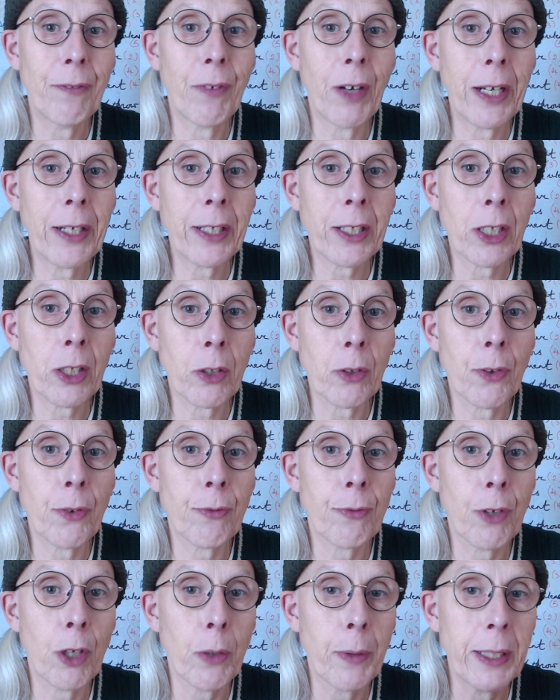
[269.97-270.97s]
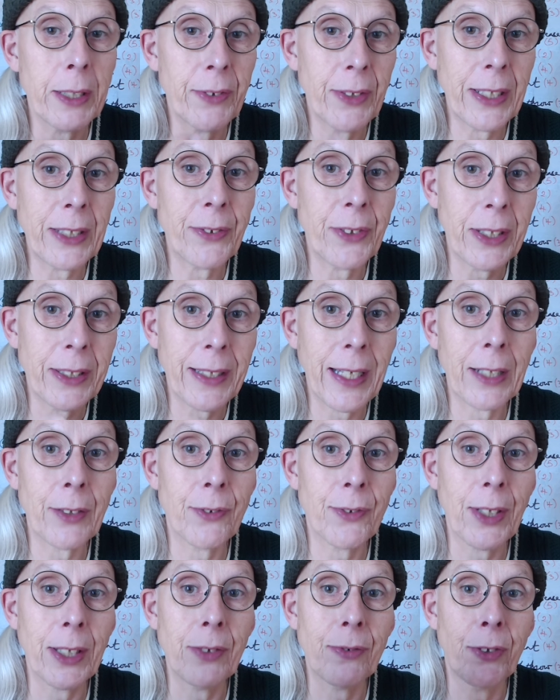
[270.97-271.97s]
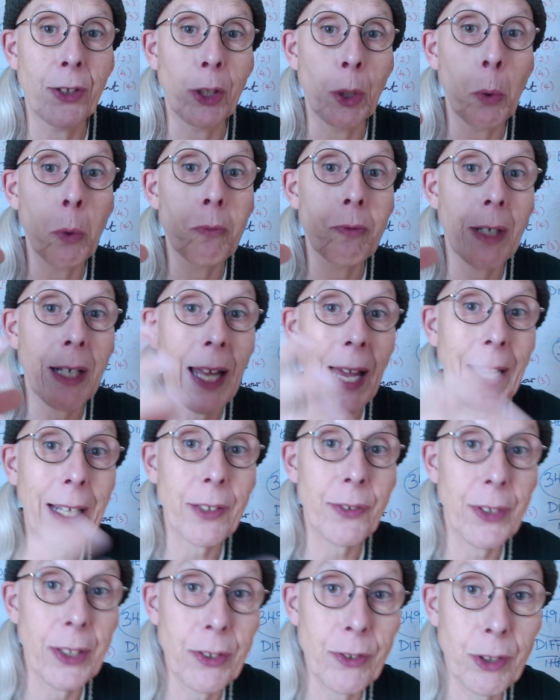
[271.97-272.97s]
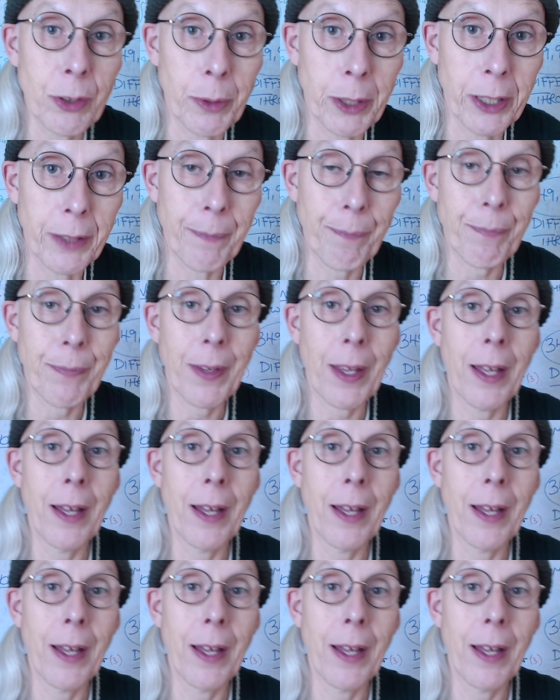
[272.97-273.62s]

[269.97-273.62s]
finding a good throw is easy in that sense, that you'll relax into it.